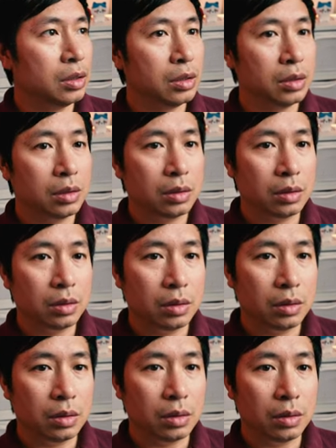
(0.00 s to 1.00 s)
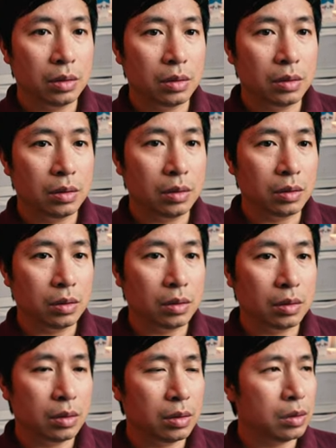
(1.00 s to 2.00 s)

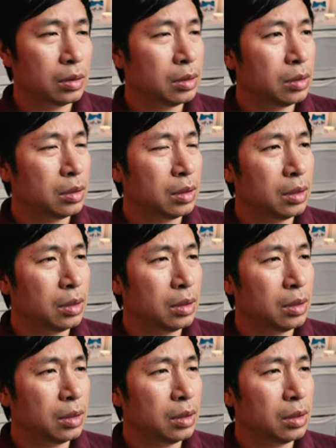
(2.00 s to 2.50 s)
Nobody speaks.